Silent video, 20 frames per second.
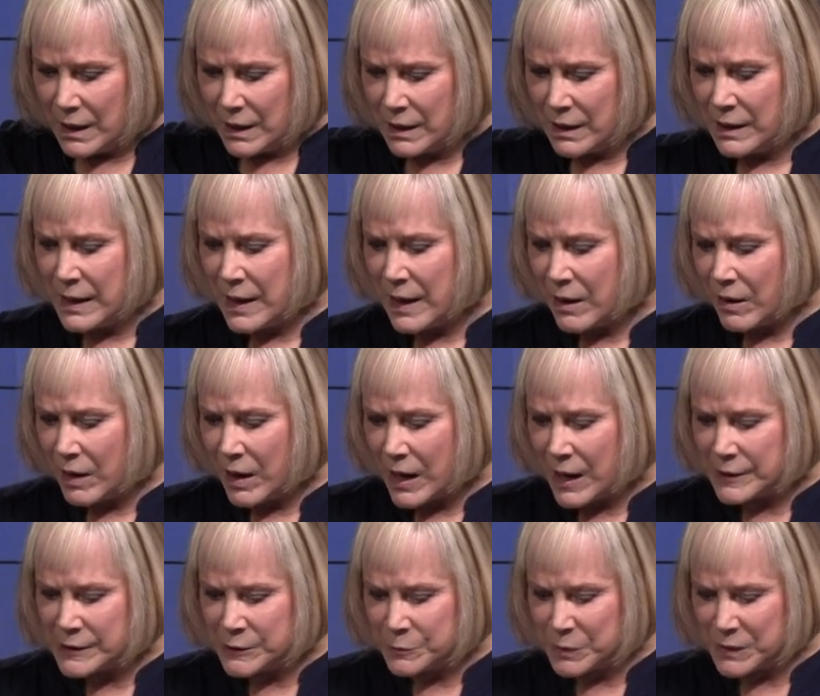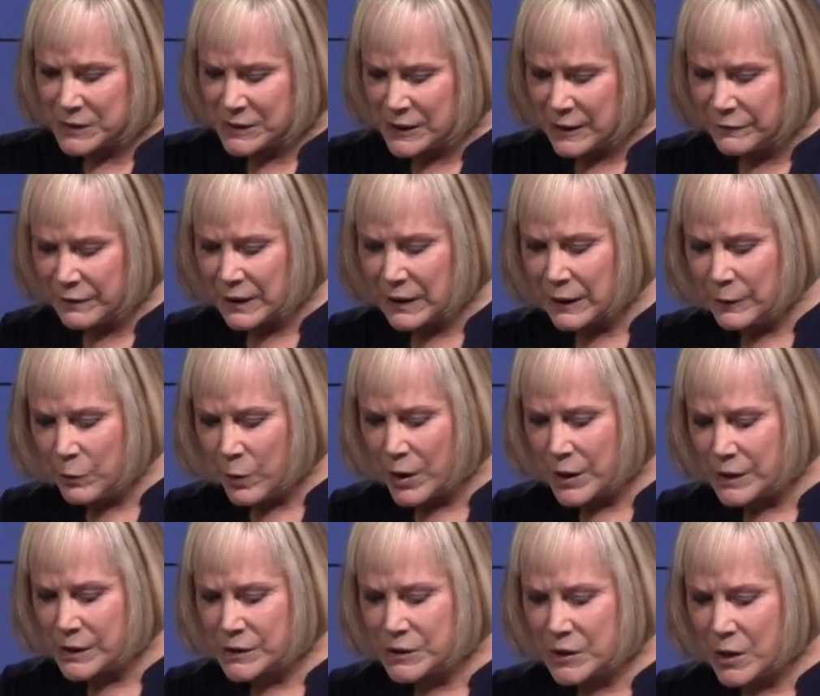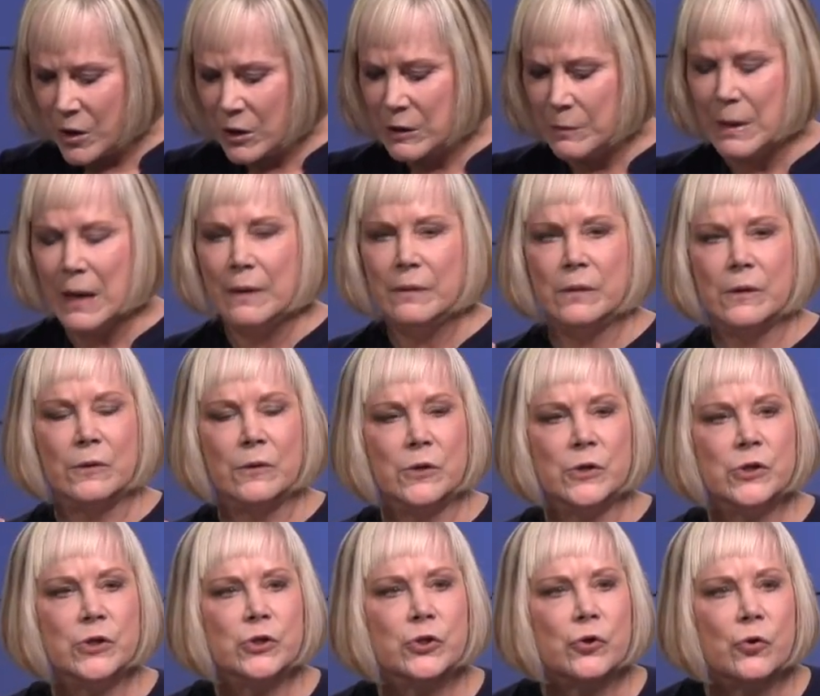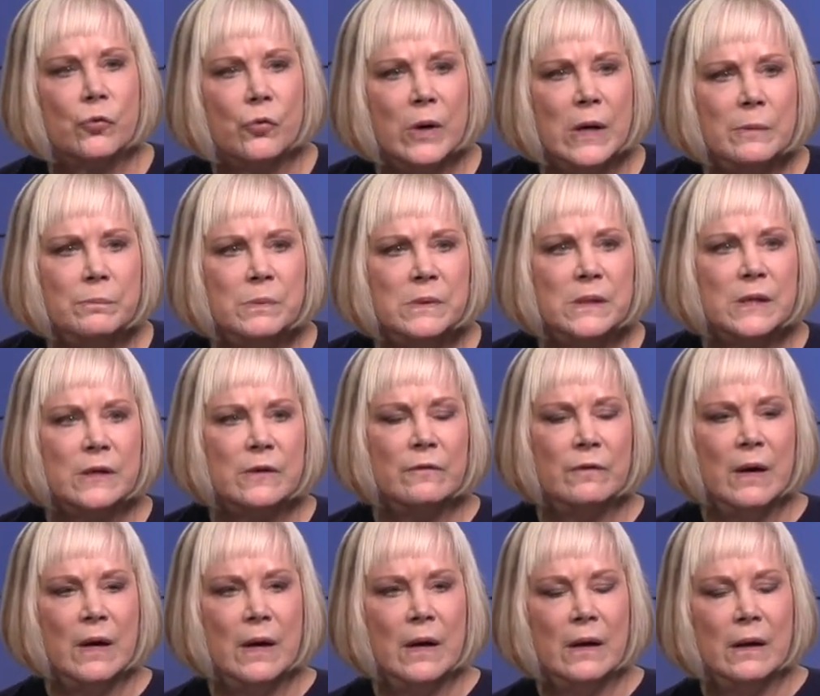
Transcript: Now, I specifically wanted to talk about the descriptive